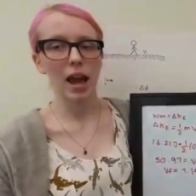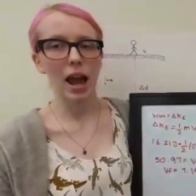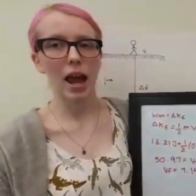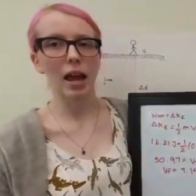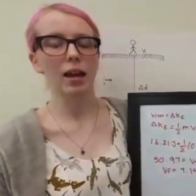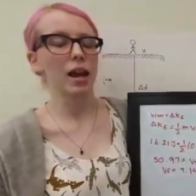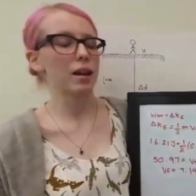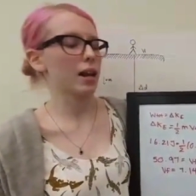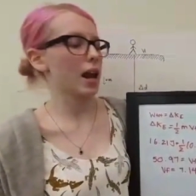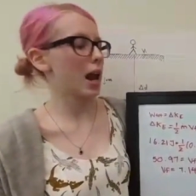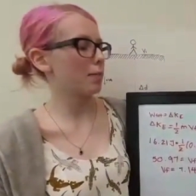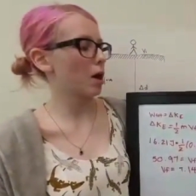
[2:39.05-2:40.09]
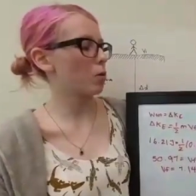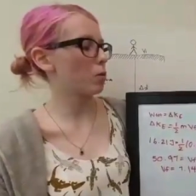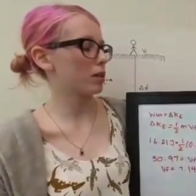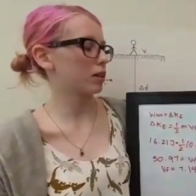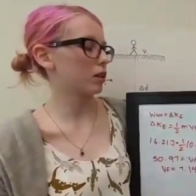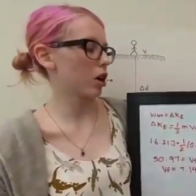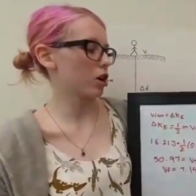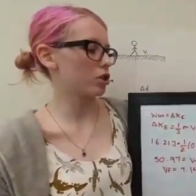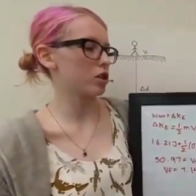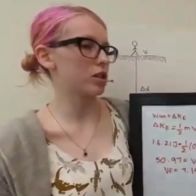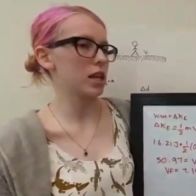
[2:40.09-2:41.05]
and it came out with a
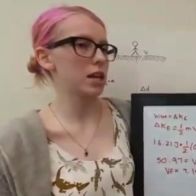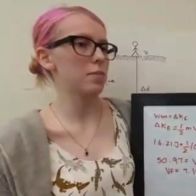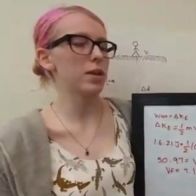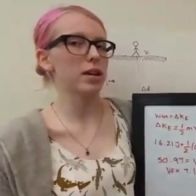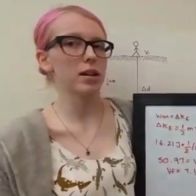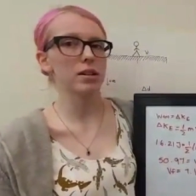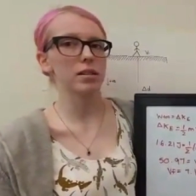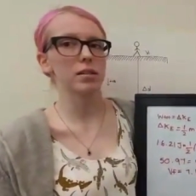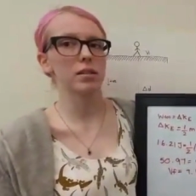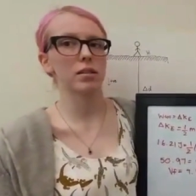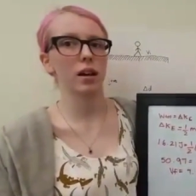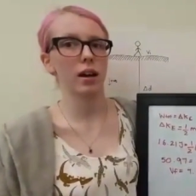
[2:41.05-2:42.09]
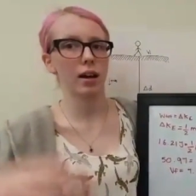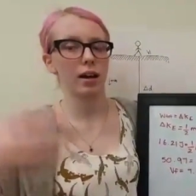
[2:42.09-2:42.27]
larger T because